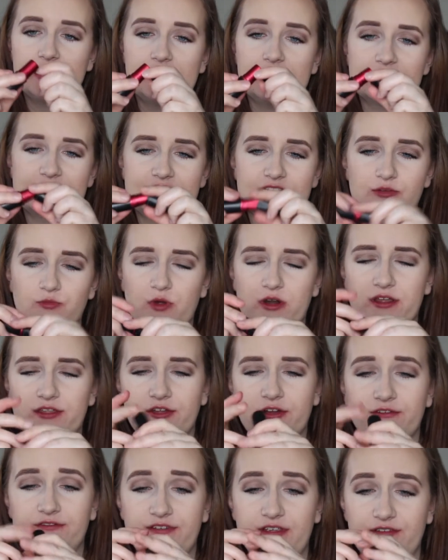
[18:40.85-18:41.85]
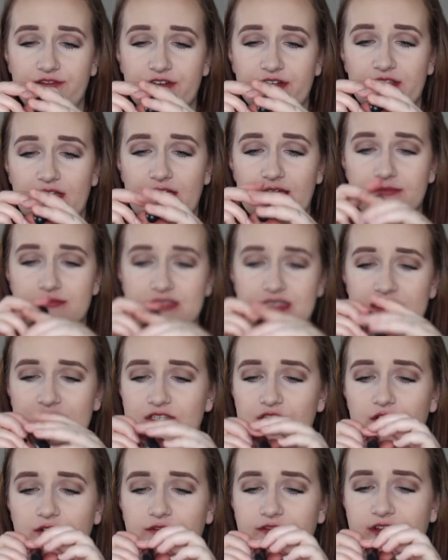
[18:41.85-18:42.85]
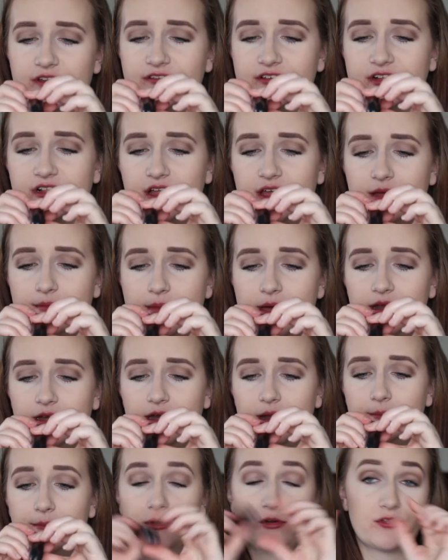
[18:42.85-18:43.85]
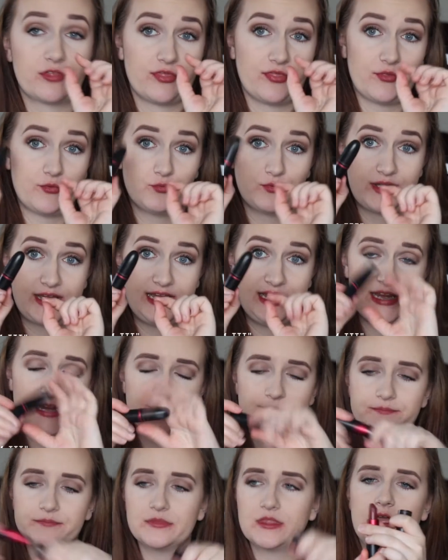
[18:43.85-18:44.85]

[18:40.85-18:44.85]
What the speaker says: It's one of their Viva Glams. It's their Viva Glam number 3,